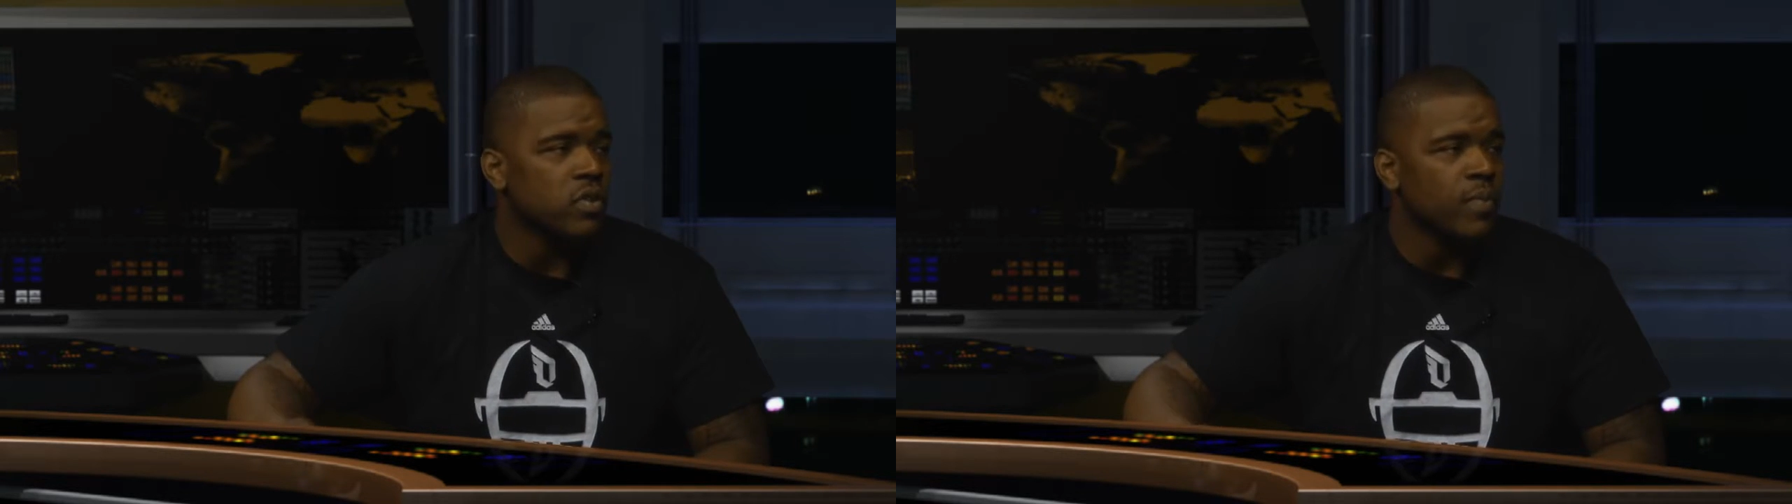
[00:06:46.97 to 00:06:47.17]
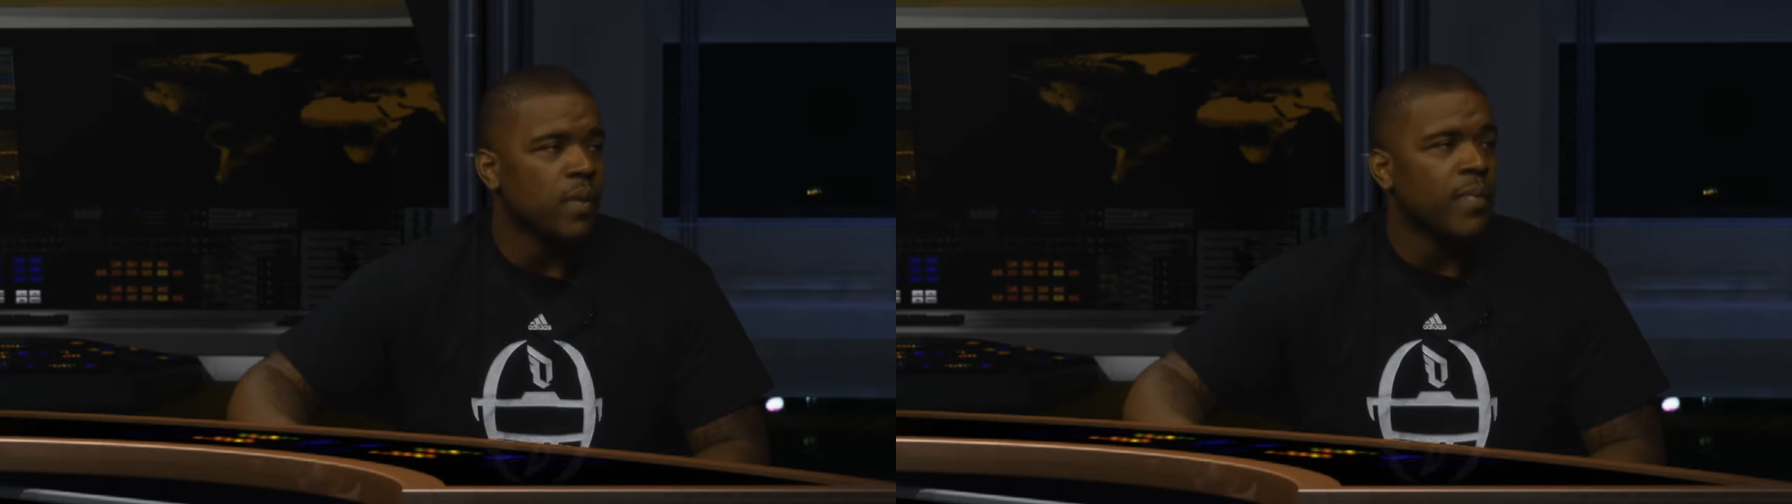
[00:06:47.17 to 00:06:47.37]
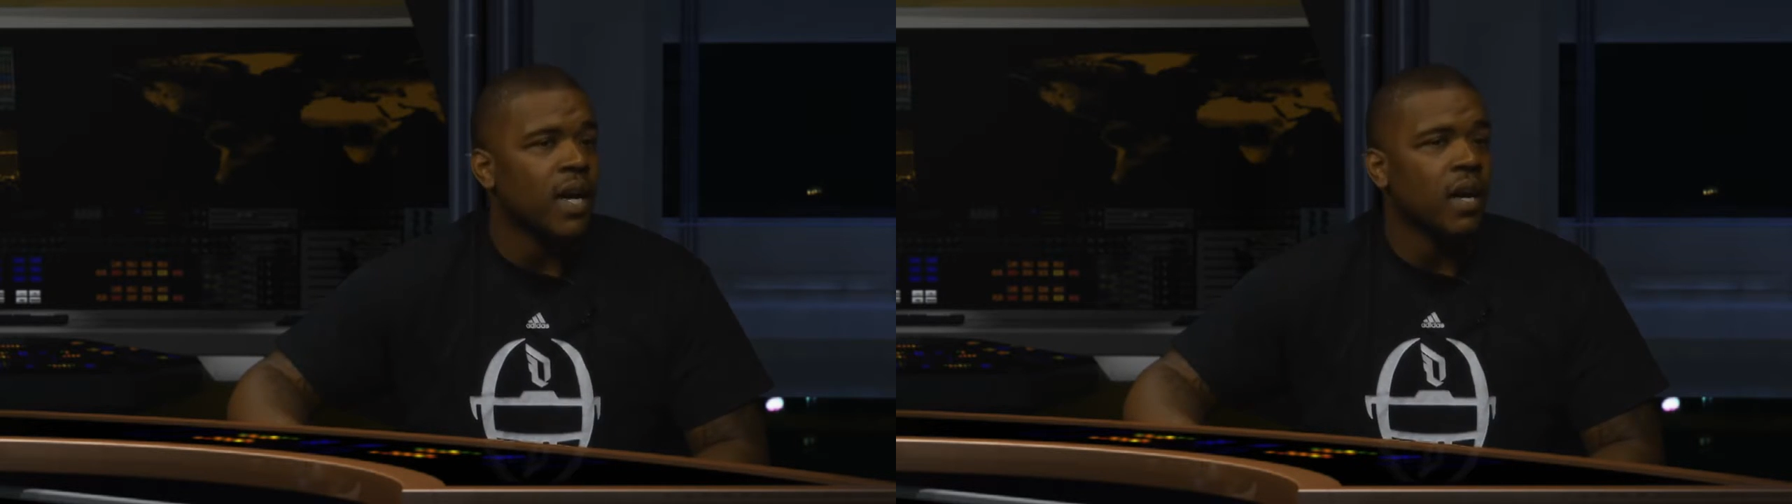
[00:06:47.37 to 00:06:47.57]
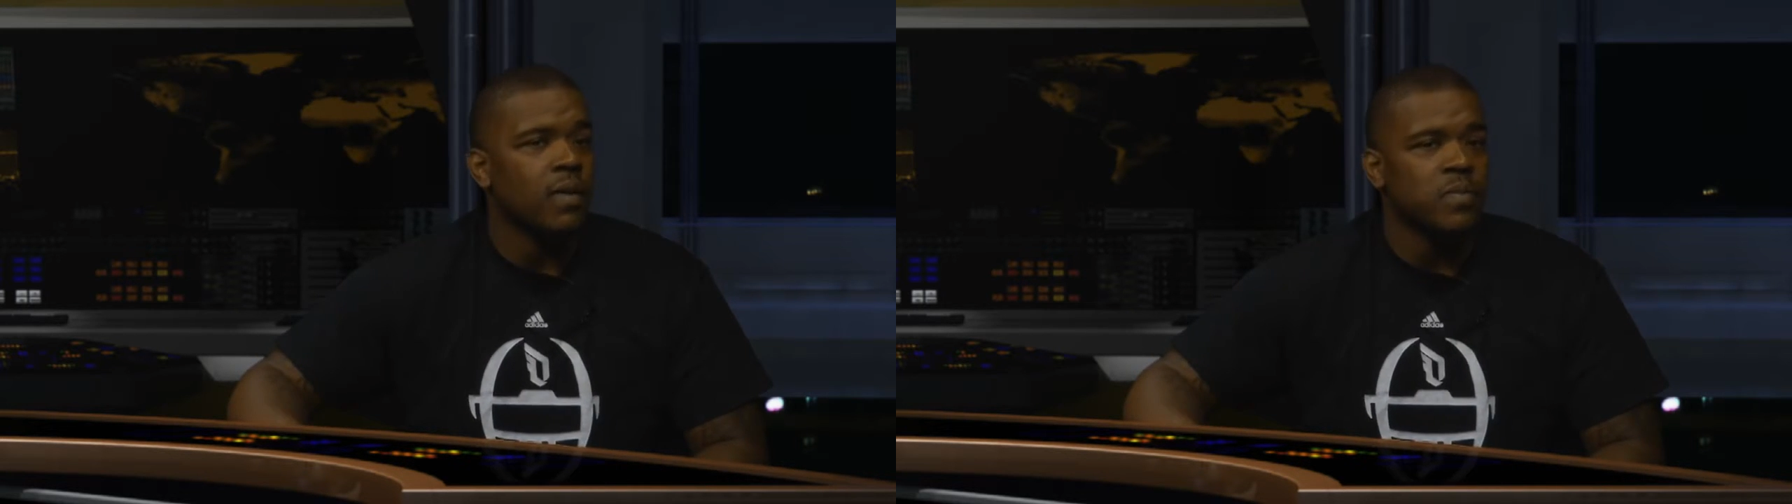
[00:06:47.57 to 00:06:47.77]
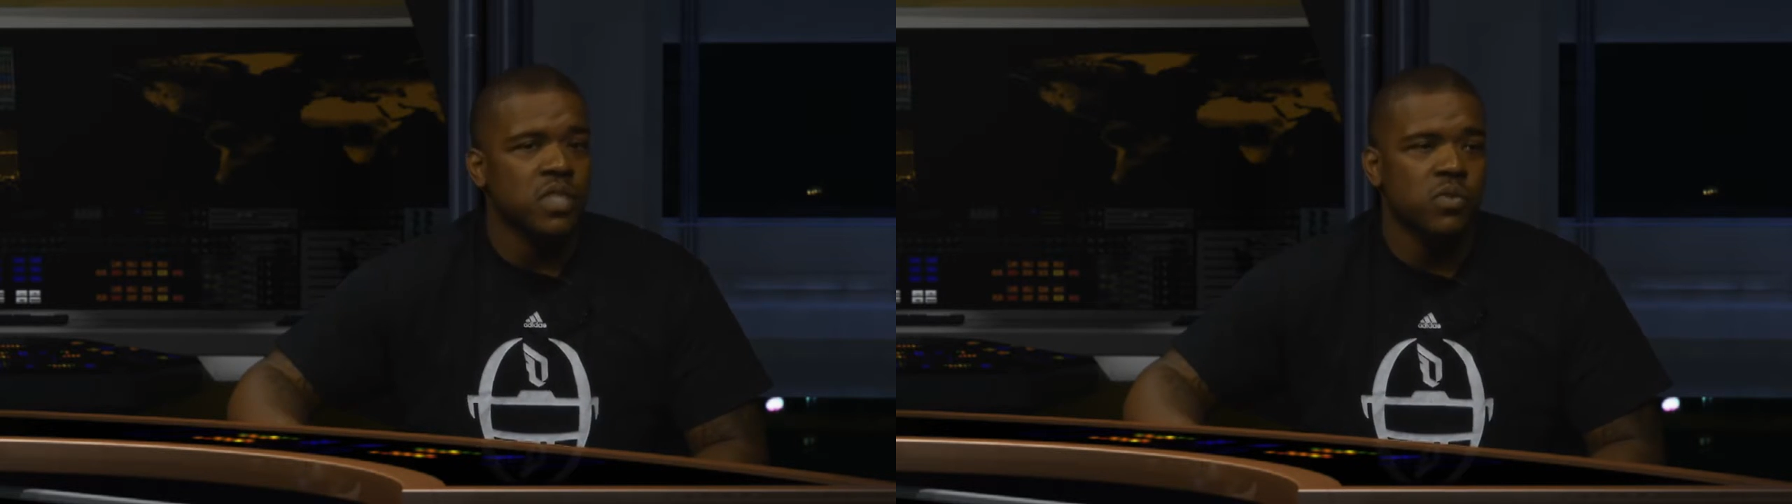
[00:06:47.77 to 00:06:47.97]
My
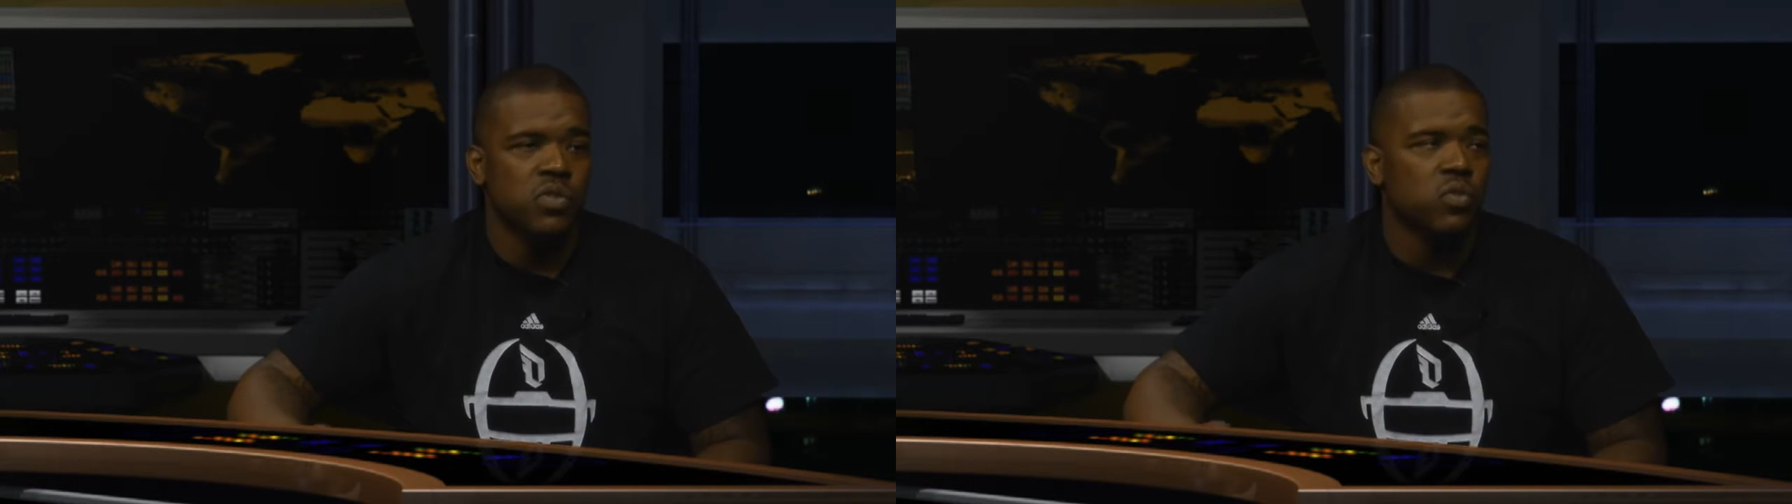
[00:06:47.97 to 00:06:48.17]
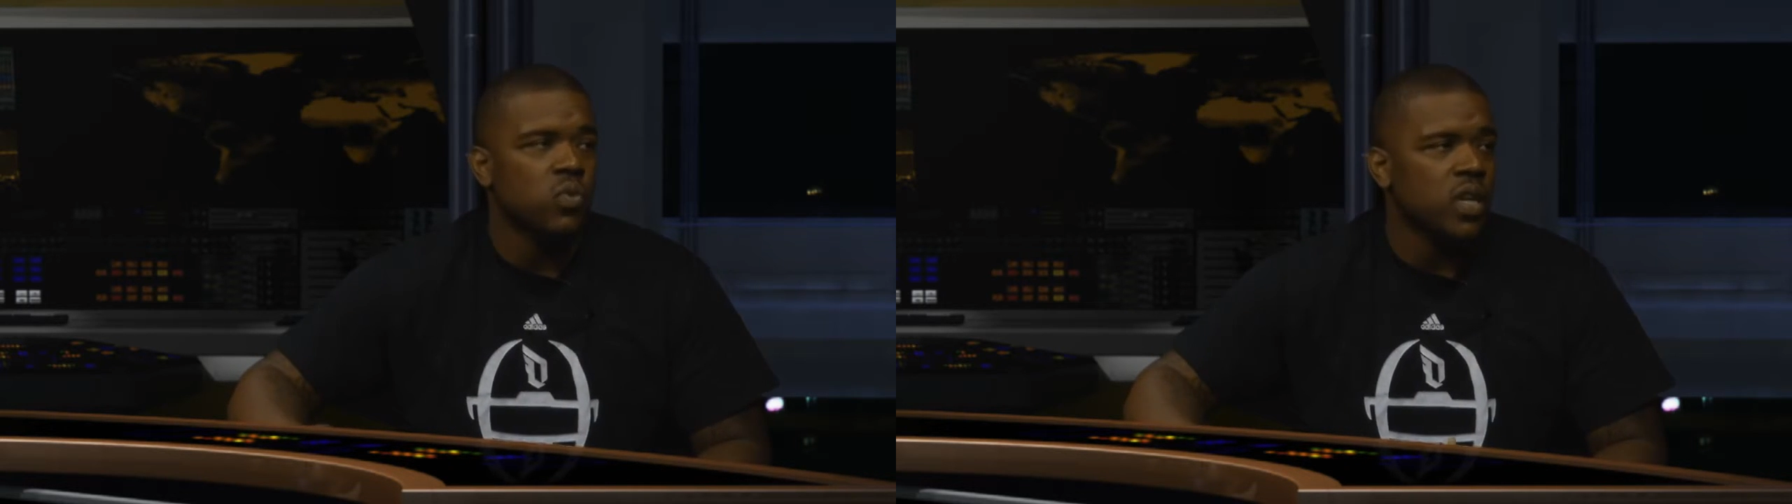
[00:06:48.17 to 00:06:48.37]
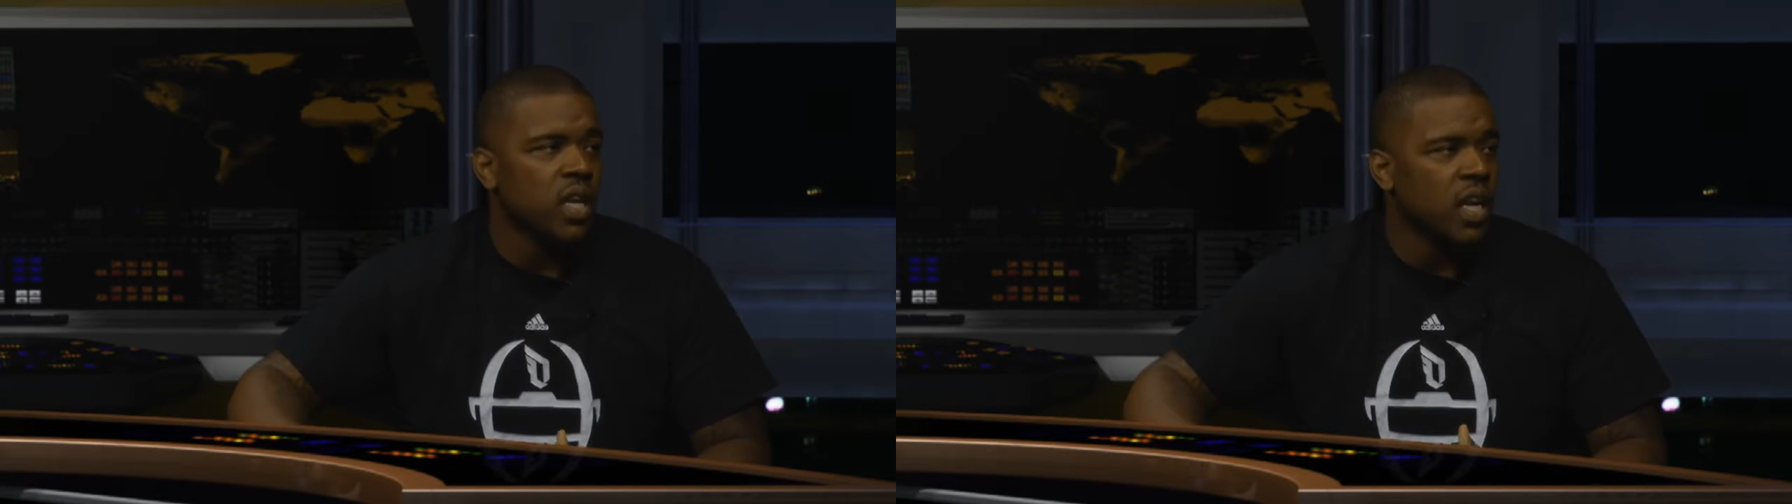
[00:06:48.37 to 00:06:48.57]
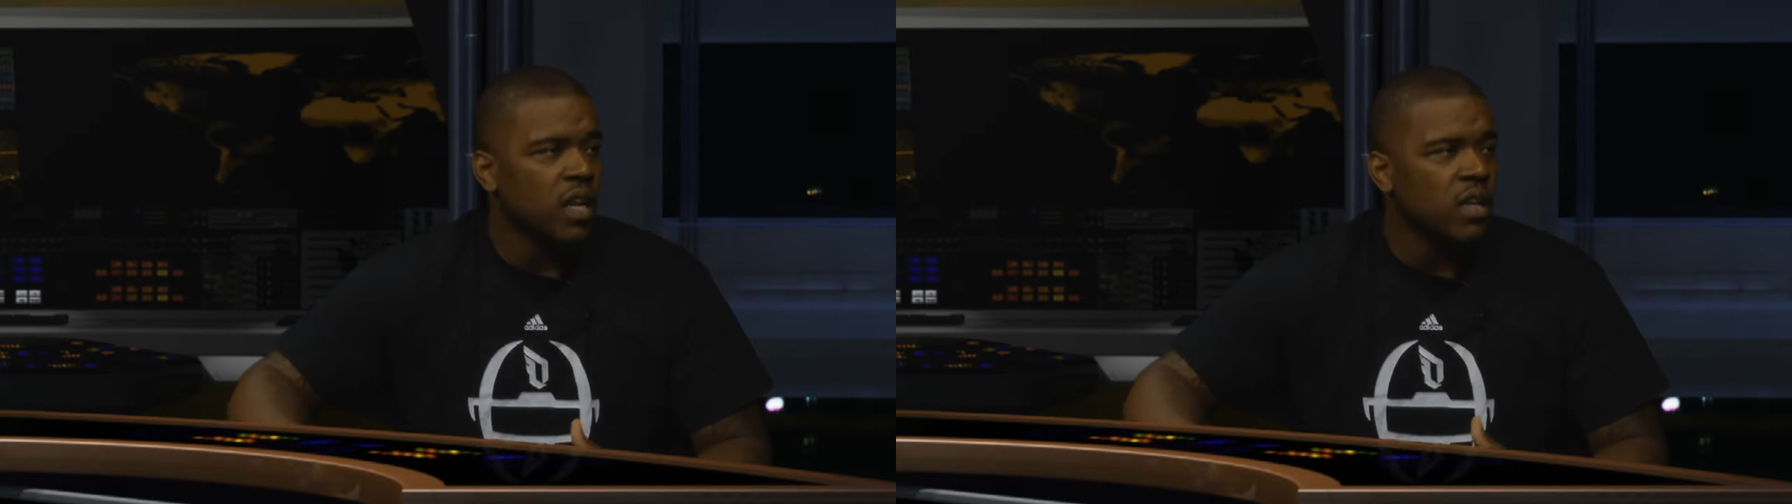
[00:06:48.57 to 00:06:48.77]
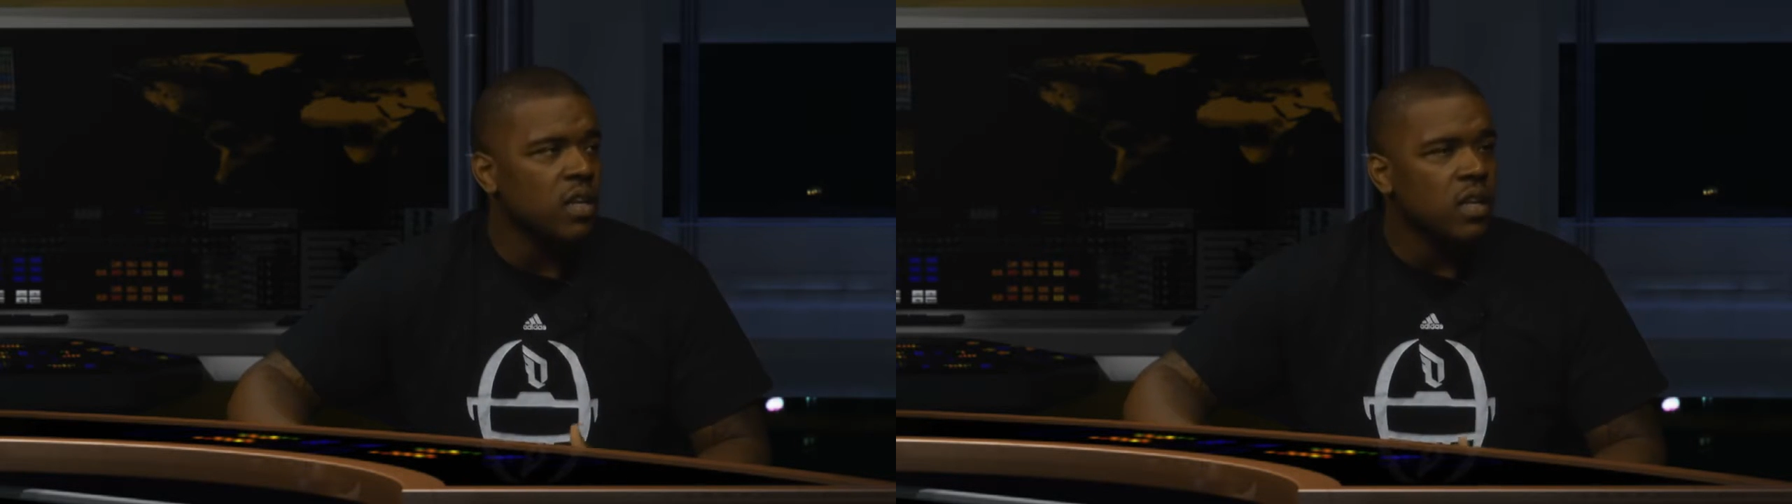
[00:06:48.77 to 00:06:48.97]
mom, she was the one that
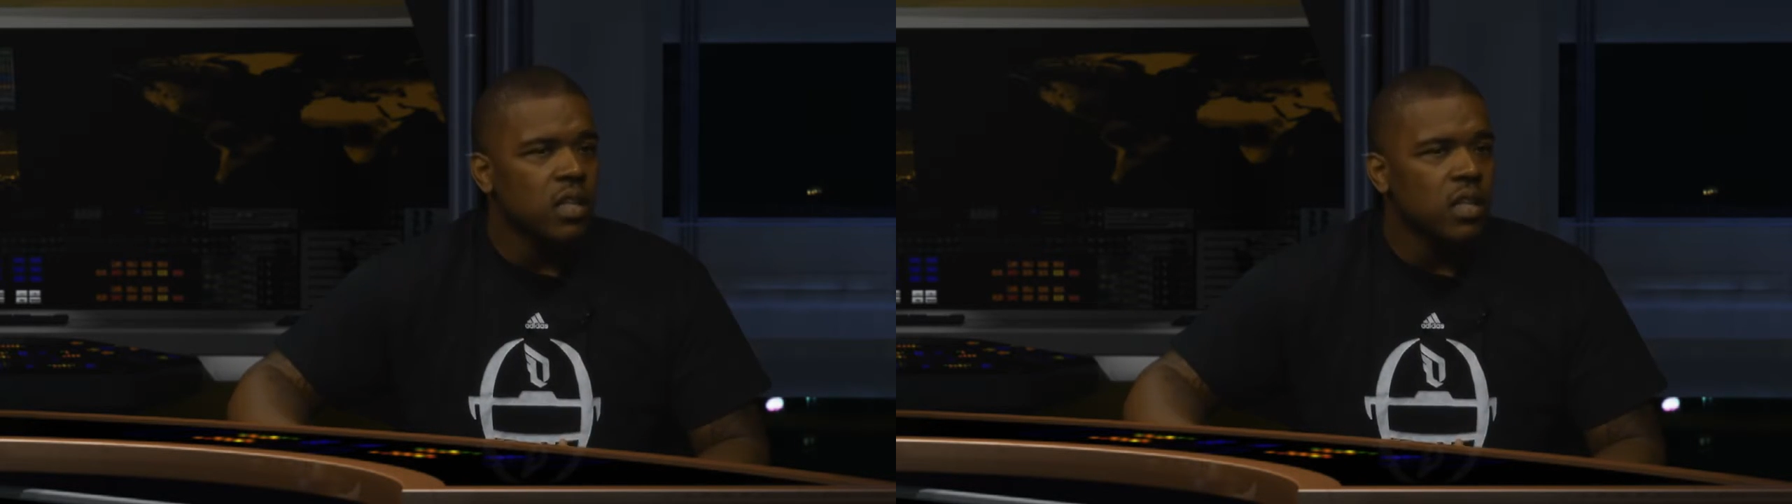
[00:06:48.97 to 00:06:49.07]
kind of